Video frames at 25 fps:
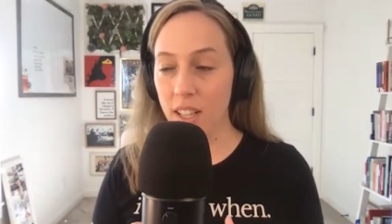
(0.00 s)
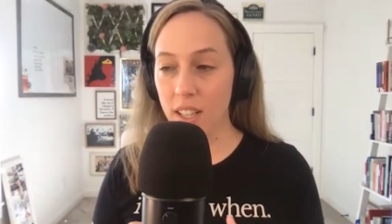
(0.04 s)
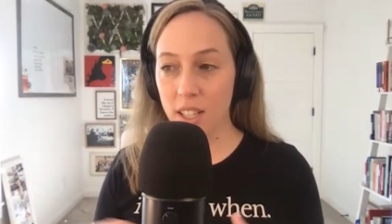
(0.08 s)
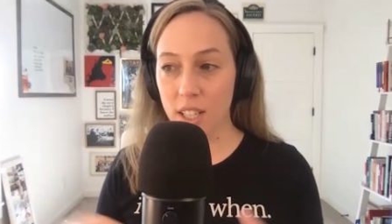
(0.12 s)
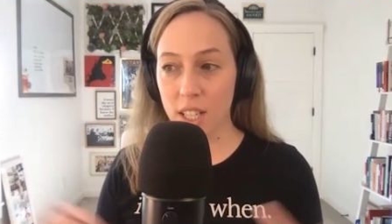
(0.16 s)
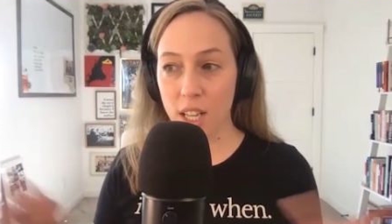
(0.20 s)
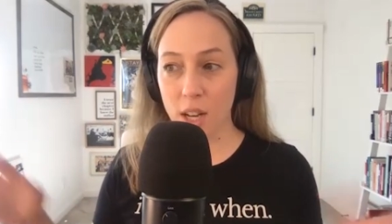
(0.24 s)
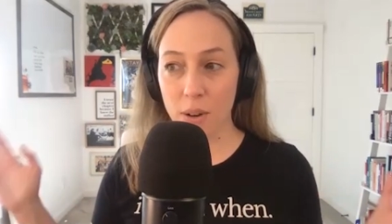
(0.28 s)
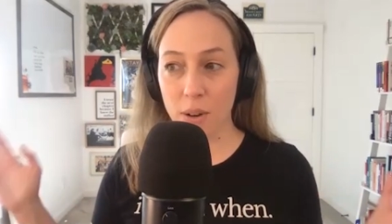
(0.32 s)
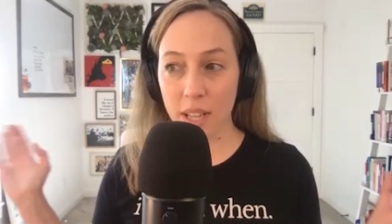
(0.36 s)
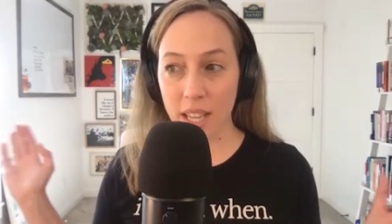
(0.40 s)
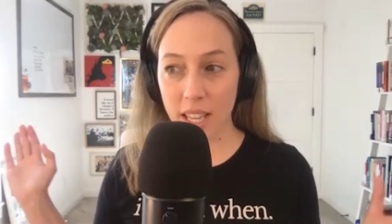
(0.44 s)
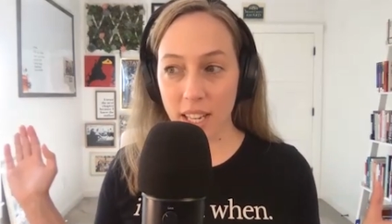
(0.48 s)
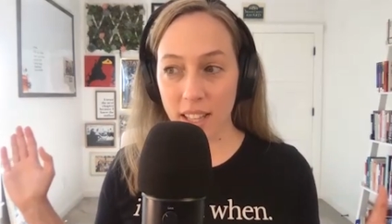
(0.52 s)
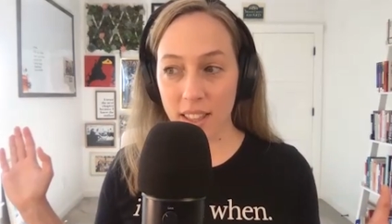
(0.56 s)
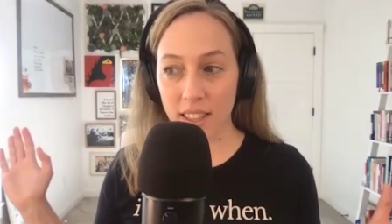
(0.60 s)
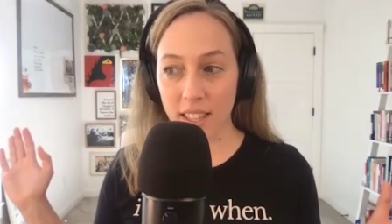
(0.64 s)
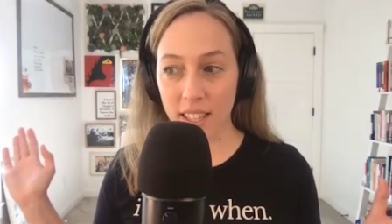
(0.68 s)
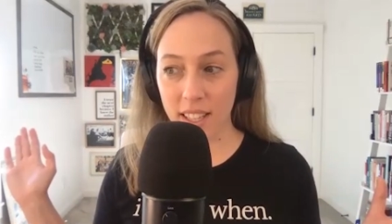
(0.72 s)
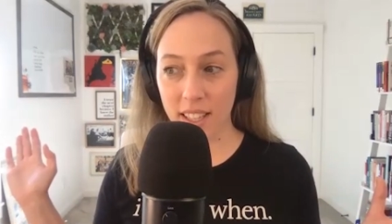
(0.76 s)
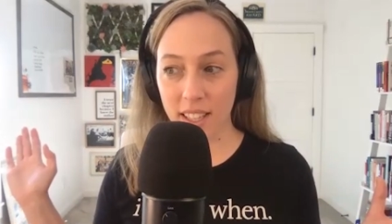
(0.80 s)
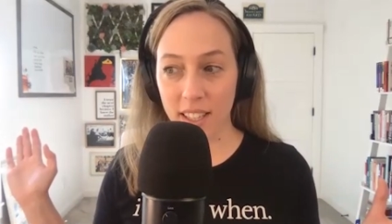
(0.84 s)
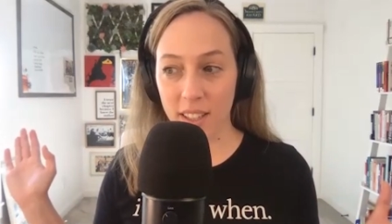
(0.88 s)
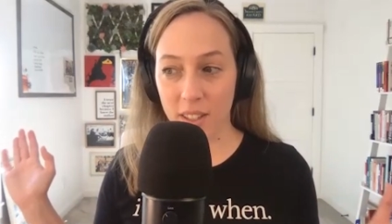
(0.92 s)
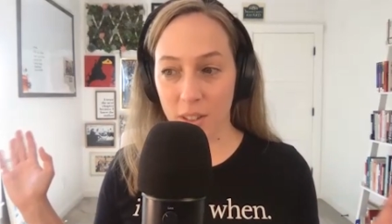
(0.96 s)
knowing
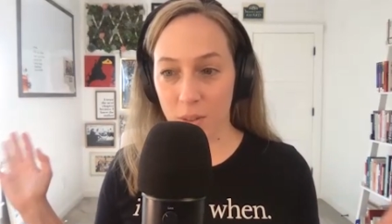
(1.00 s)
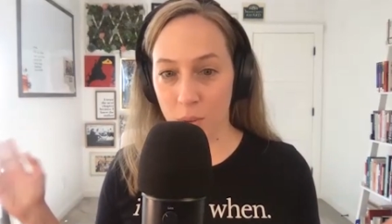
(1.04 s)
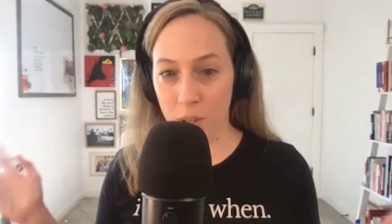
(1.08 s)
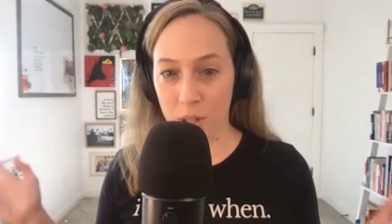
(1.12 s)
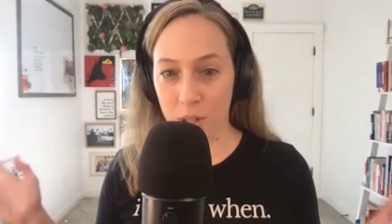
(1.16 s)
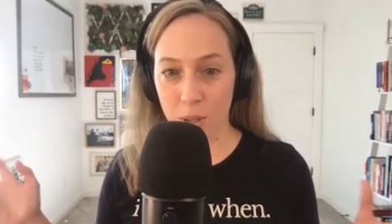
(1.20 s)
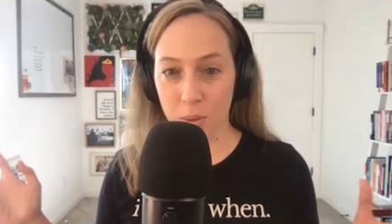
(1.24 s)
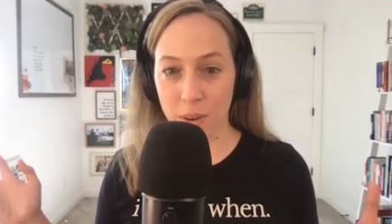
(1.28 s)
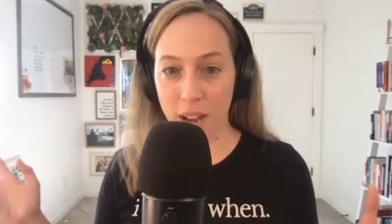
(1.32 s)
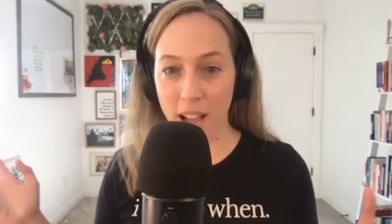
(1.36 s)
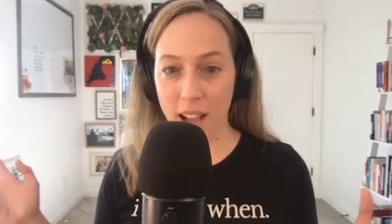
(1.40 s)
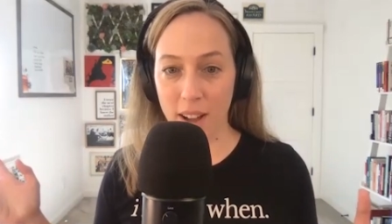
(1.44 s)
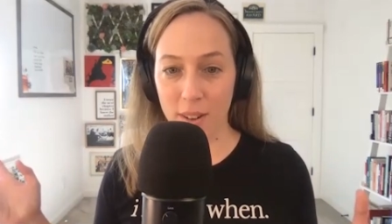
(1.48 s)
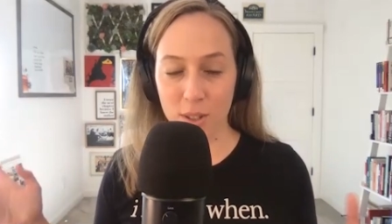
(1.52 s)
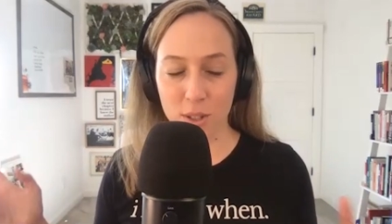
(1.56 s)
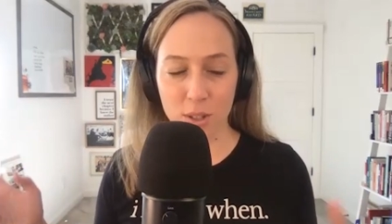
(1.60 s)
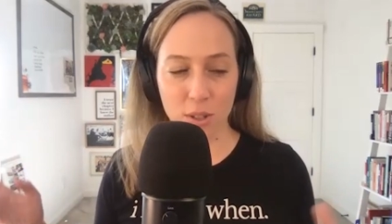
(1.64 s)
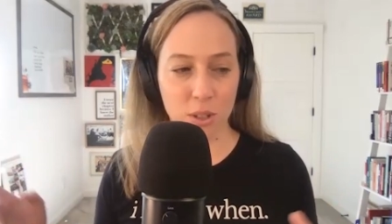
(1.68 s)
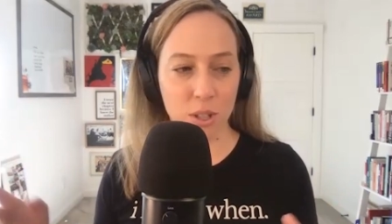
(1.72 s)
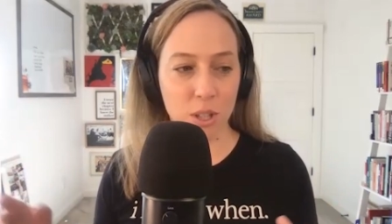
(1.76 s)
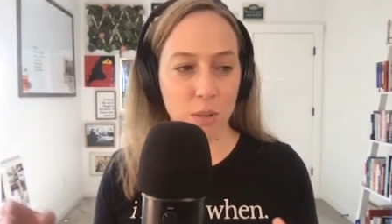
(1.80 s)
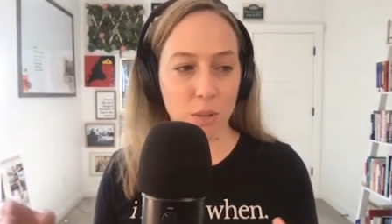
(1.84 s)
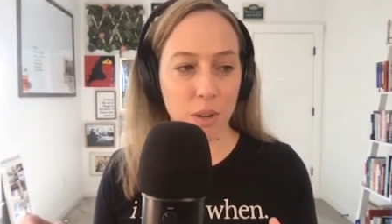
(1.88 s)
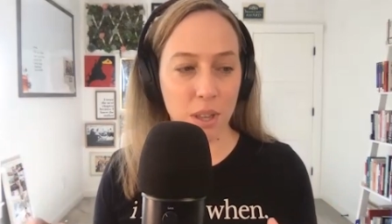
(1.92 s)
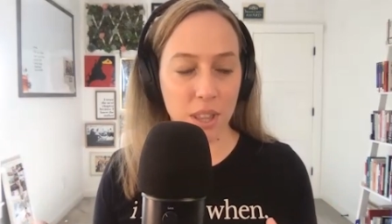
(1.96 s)
anything what's around you,
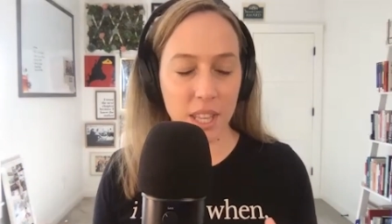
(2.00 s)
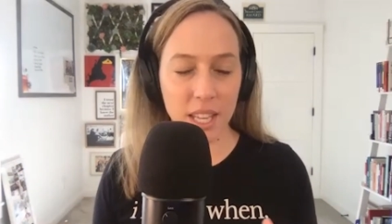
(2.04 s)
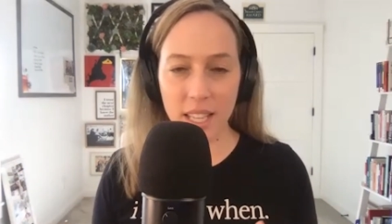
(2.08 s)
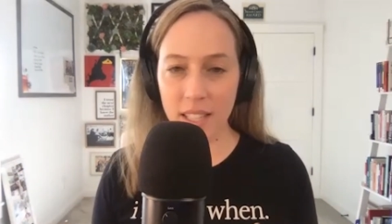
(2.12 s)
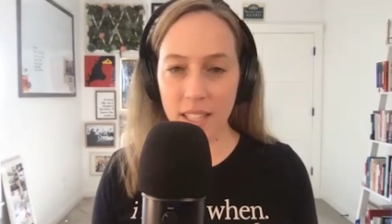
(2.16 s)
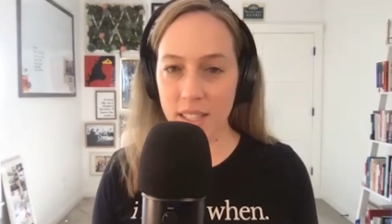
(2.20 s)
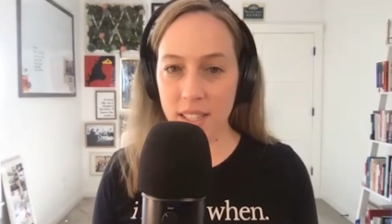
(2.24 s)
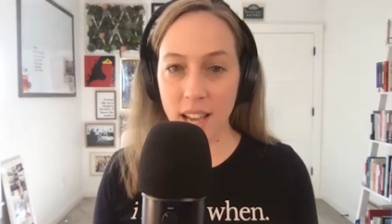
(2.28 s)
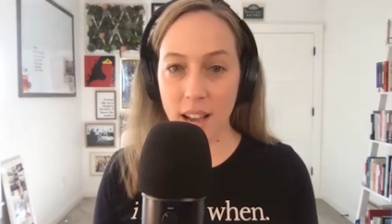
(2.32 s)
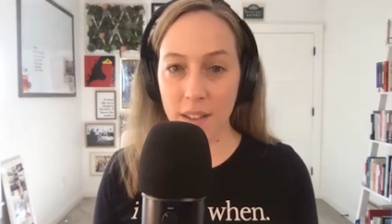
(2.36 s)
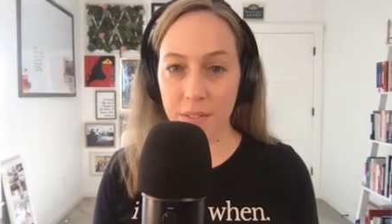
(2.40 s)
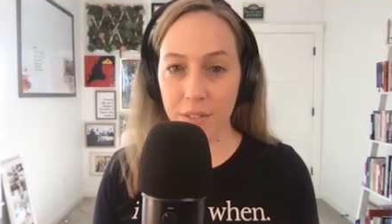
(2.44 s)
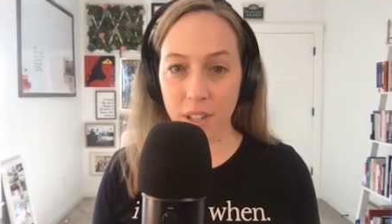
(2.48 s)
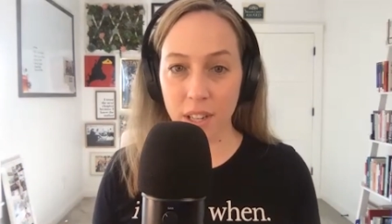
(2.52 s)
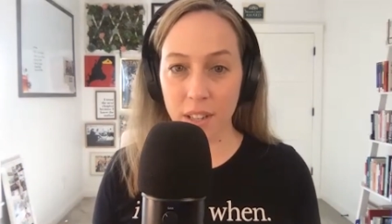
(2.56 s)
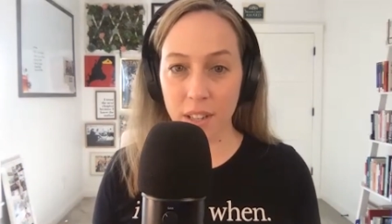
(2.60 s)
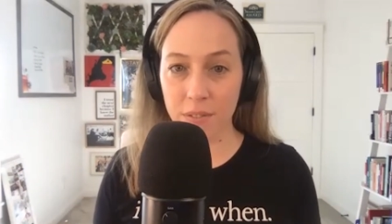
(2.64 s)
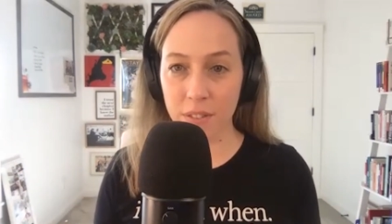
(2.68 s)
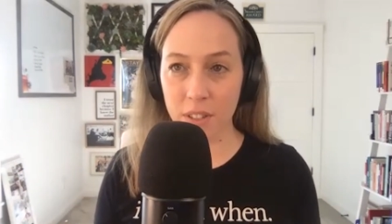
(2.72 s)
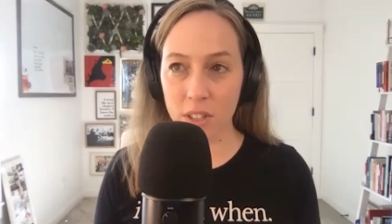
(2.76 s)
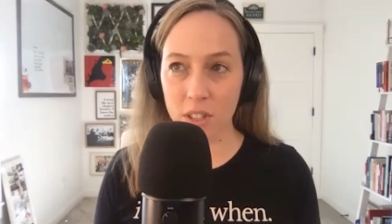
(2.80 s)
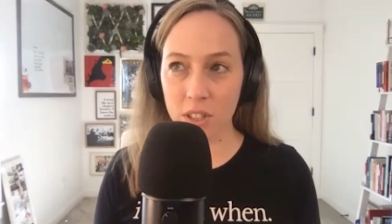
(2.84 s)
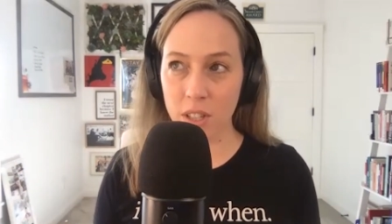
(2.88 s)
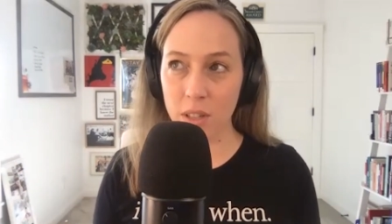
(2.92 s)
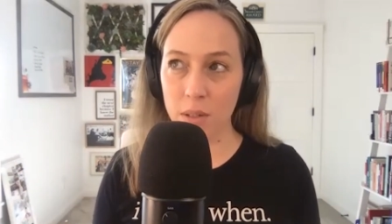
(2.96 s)
you would think it's not very
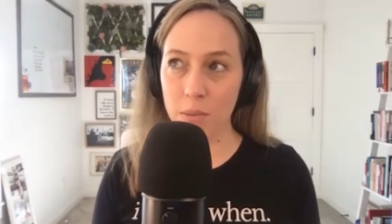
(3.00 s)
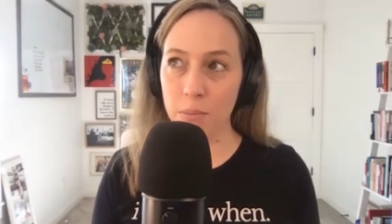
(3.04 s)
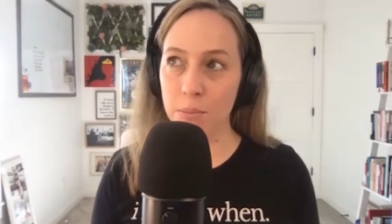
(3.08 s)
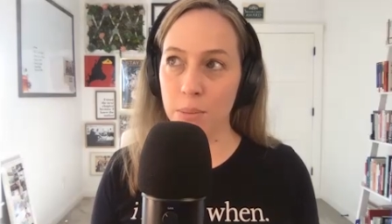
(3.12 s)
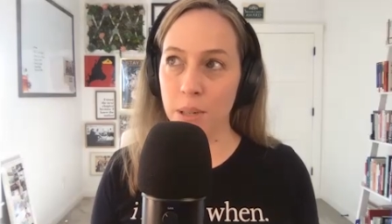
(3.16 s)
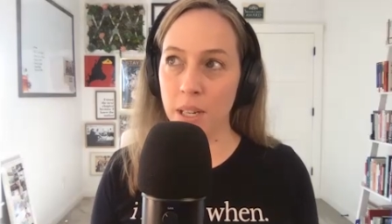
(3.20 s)
efficient.